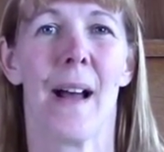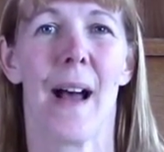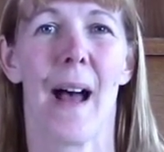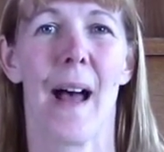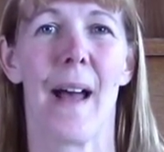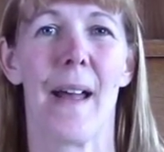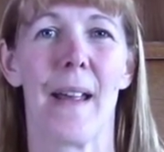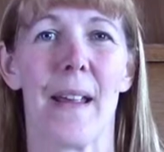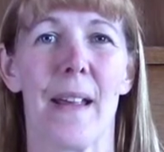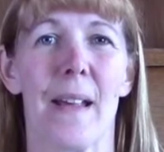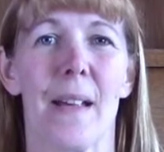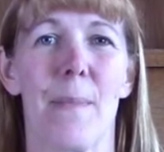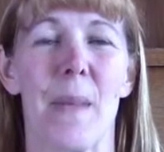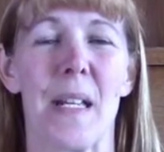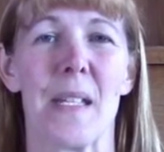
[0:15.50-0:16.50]
I
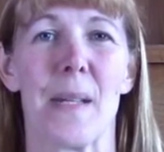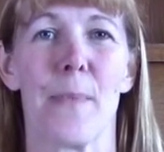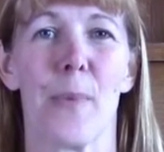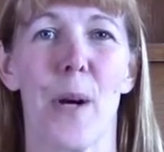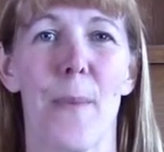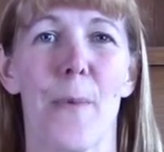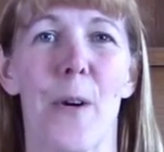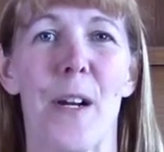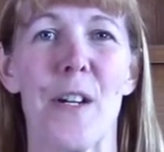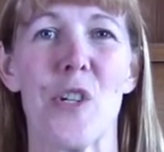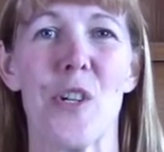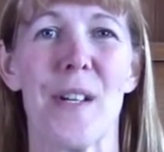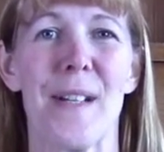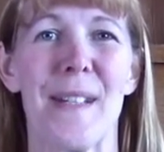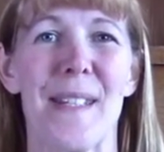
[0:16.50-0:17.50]
made some
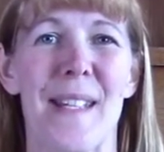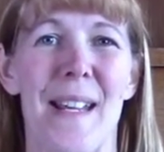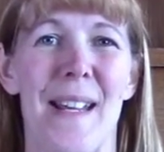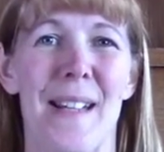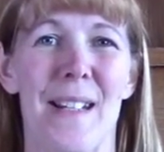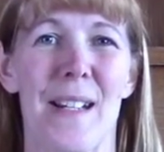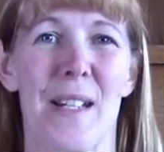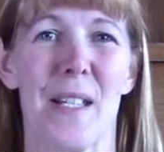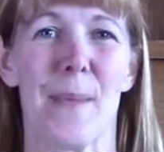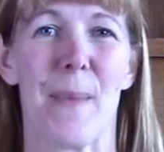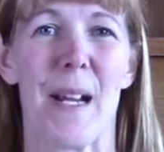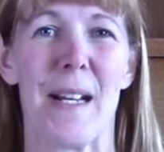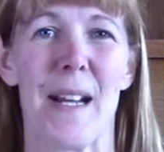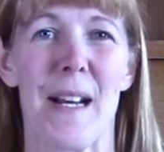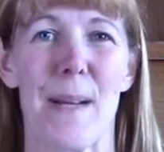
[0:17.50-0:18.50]
preparations and used
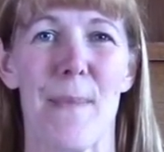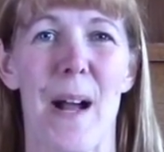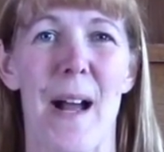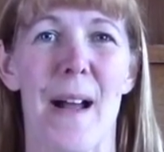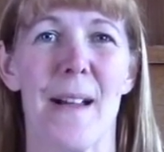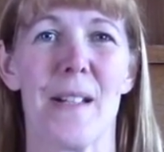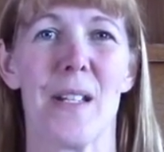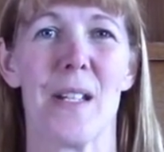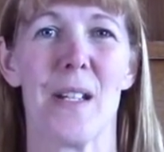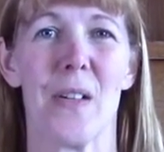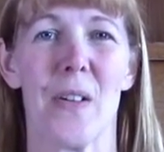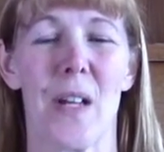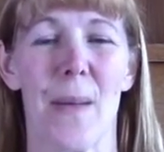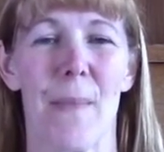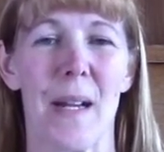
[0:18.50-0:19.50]
my neti pot
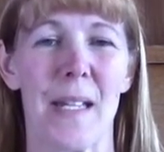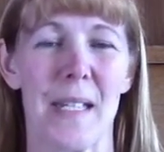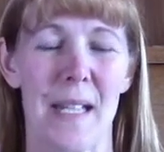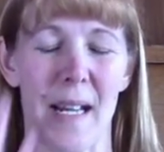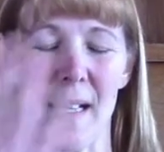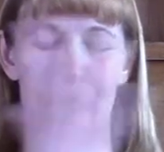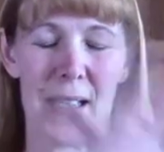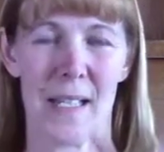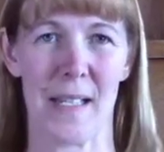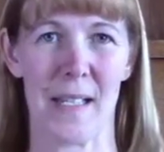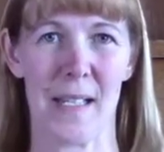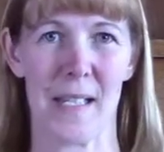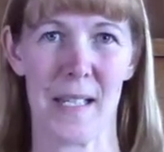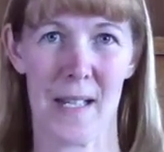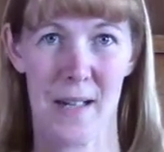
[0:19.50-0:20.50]
to get my
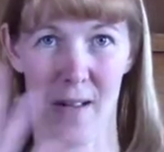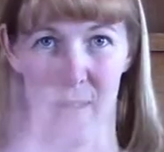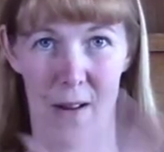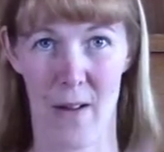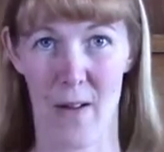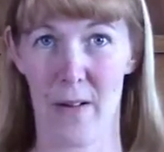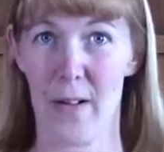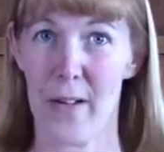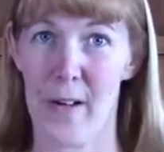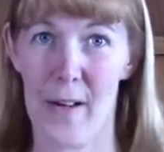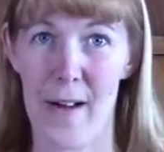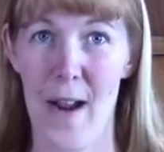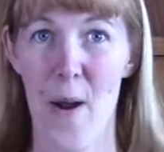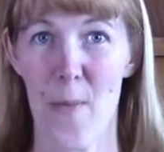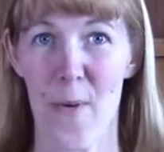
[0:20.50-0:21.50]
sinuses all
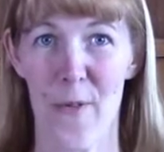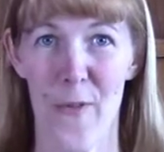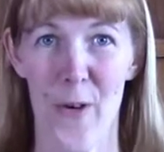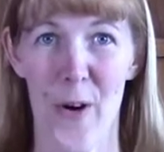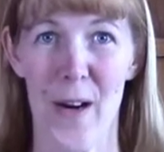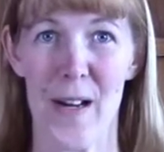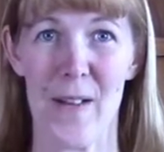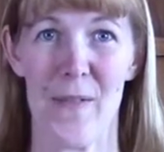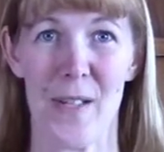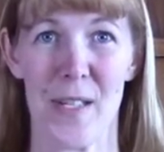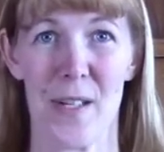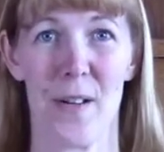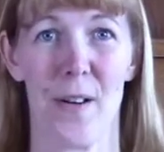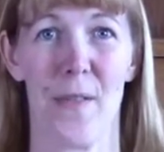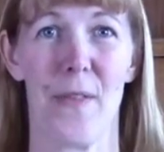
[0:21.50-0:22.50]
cleared out before I even
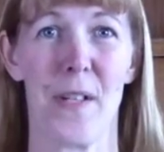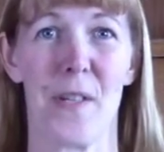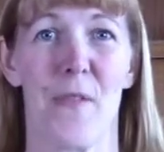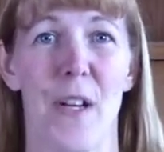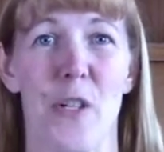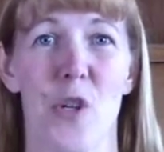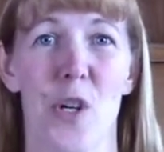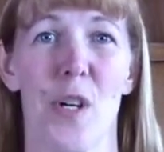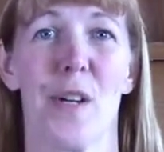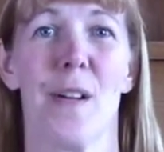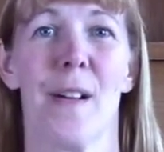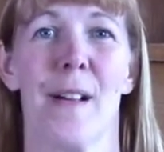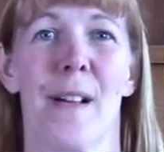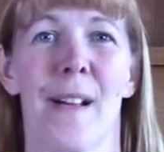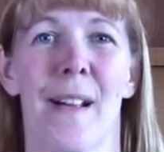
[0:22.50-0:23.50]
started this venture.
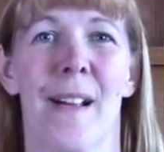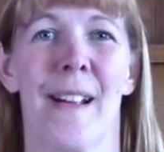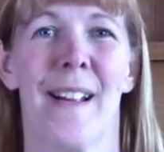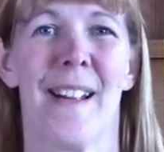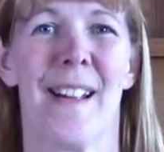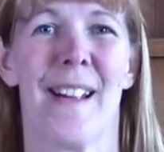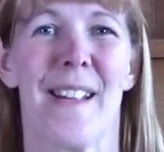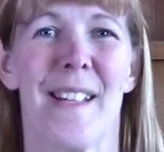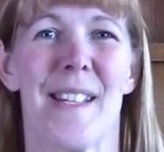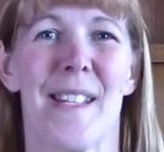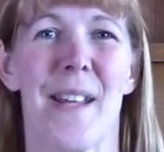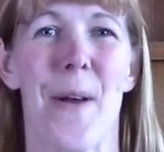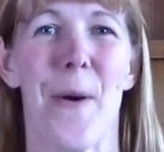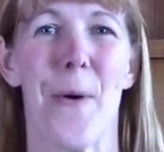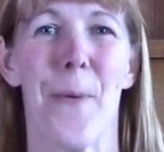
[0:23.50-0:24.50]

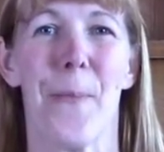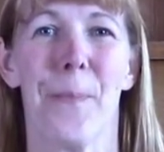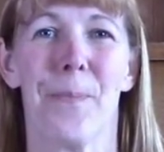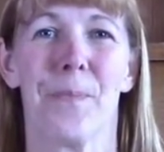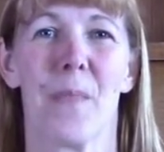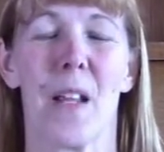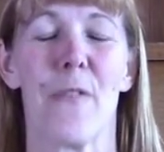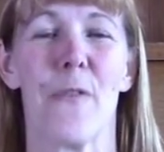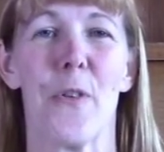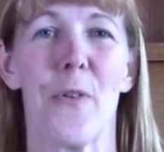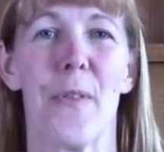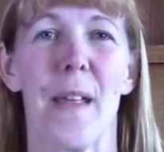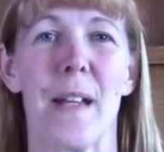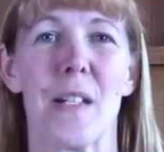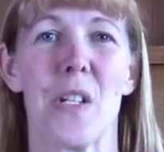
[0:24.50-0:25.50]
So if you
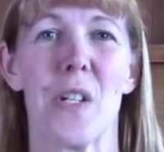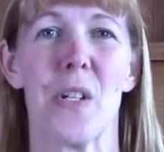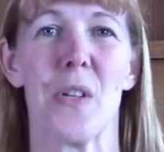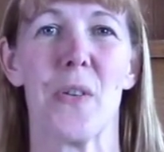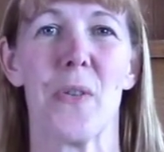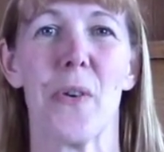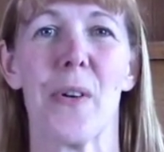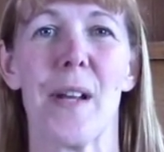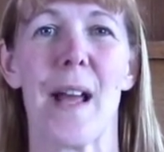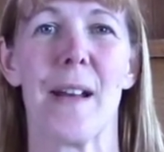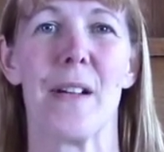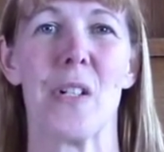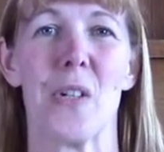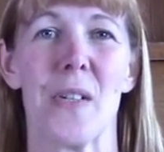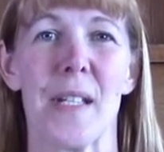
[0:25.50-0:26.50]
would like to learn how
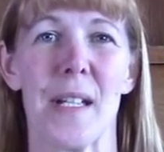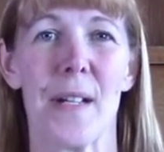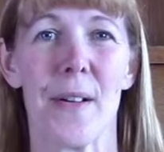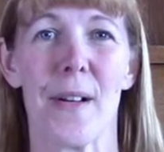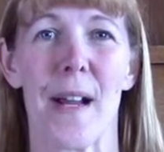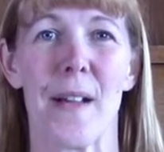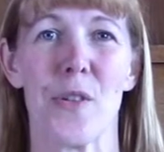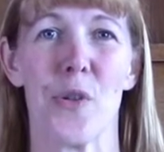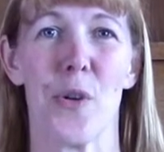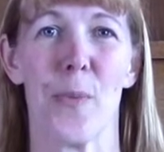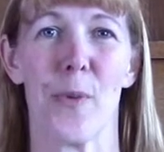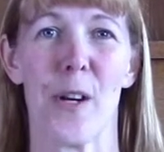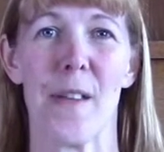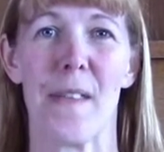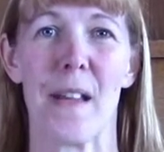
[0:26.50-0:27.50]
to do single nostril
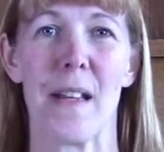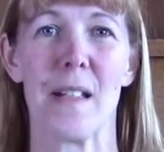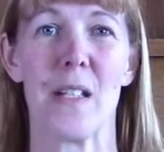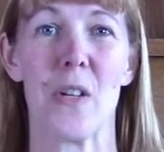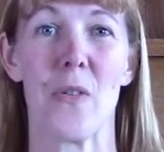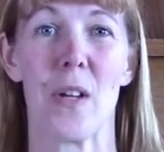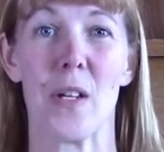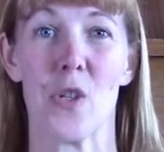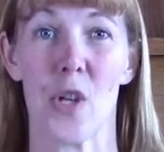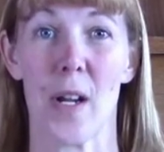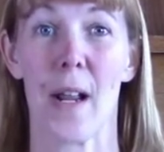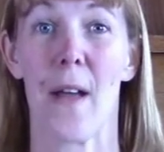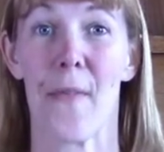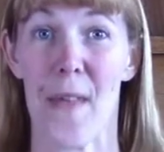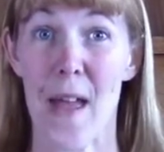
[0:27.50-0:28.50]
breathing, you can
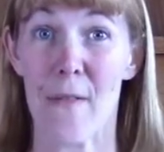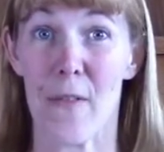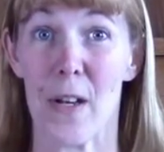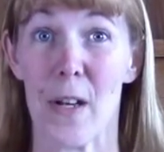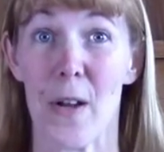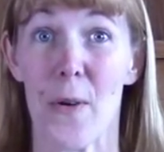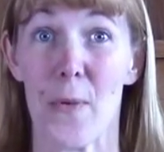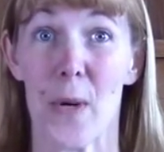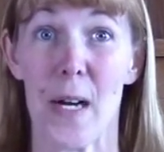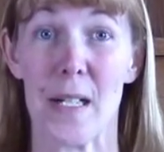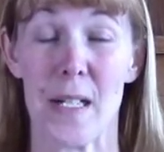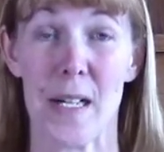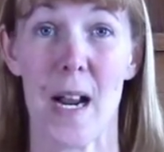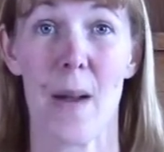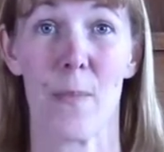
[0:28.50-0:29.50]
check out that video where I
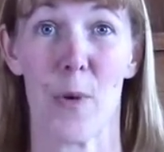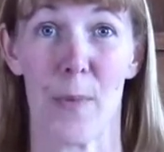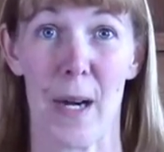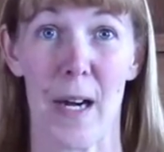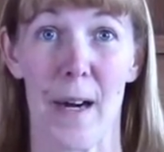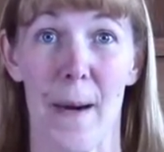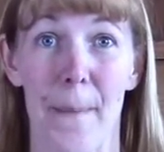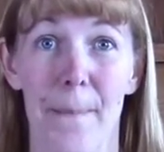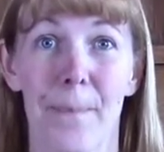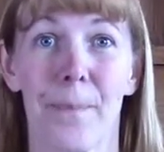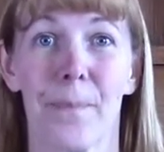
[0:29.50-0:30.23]
did not prepare.